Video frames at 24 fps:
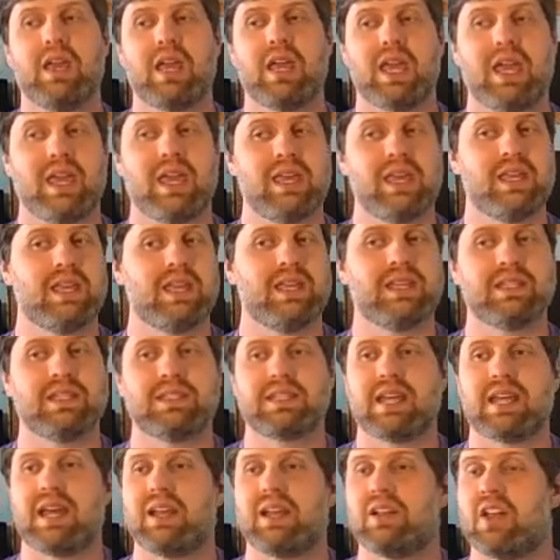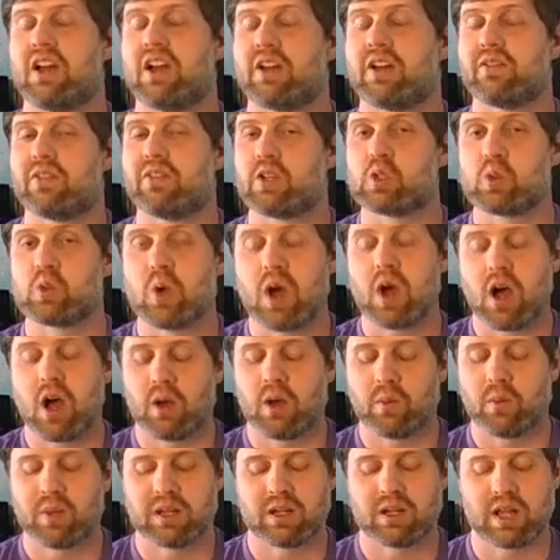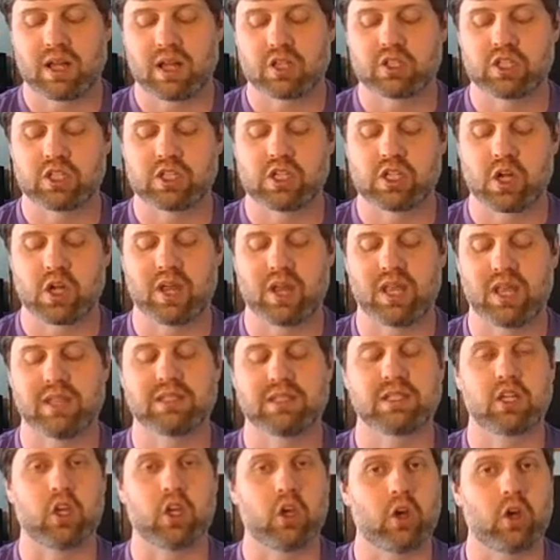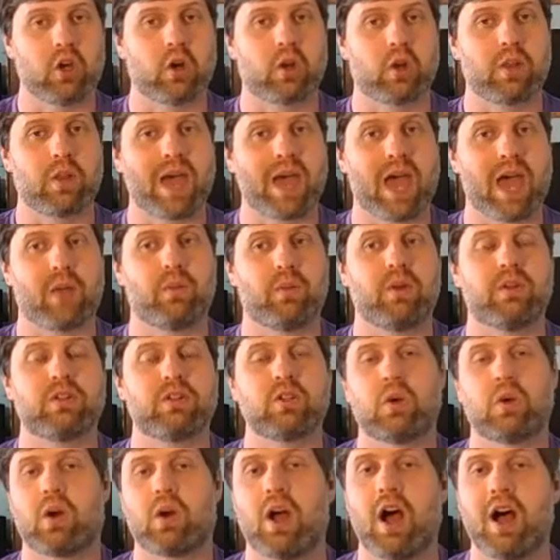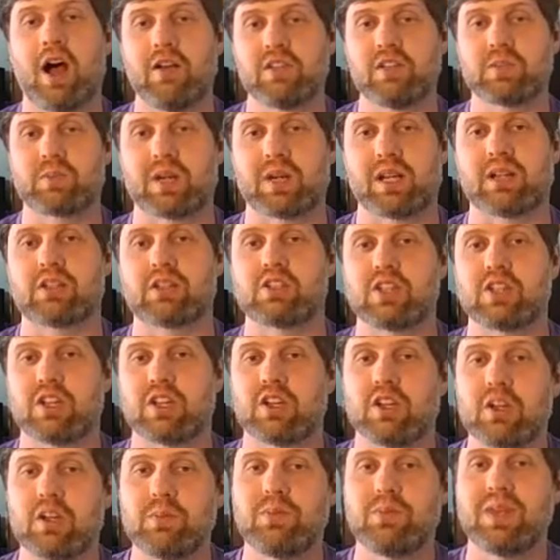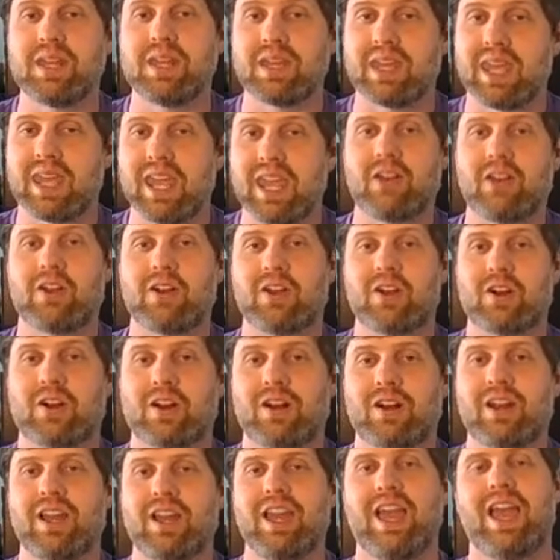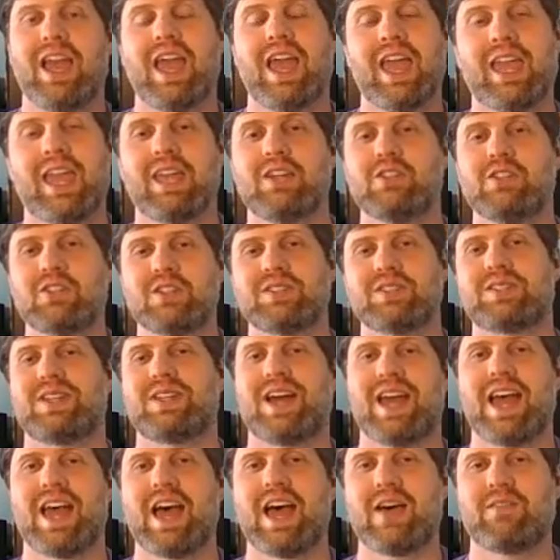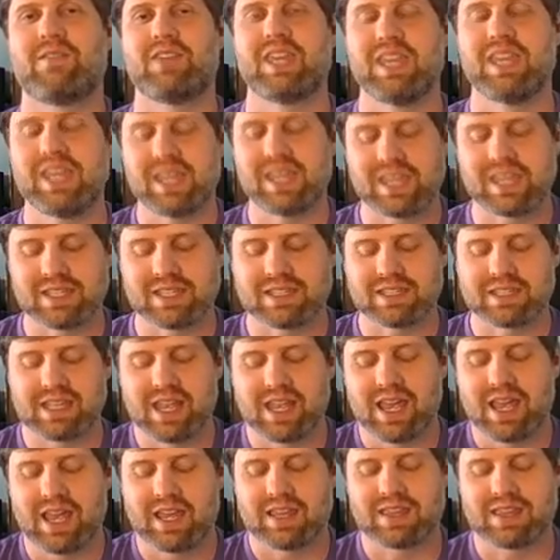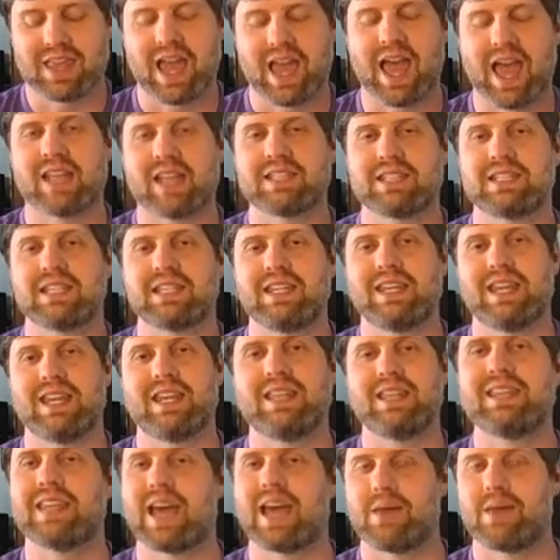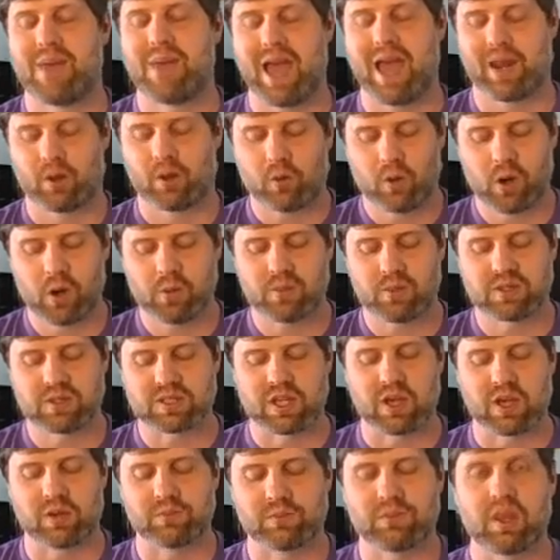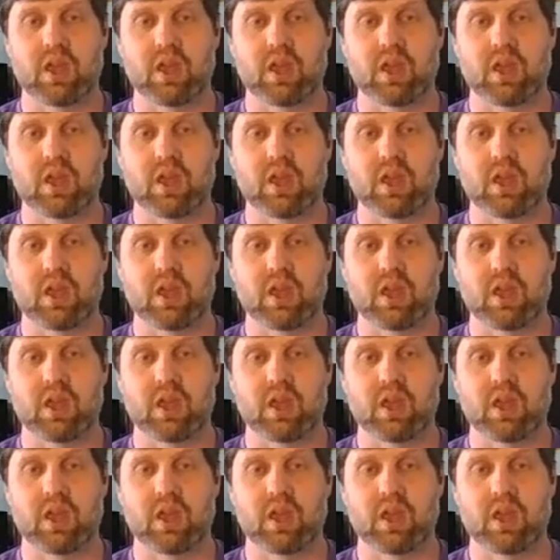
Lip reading: It is luck of the draw whether or not she donates the good or the bad one to her offspring. She could be a carrier and just not have kids that get that bad chromosome.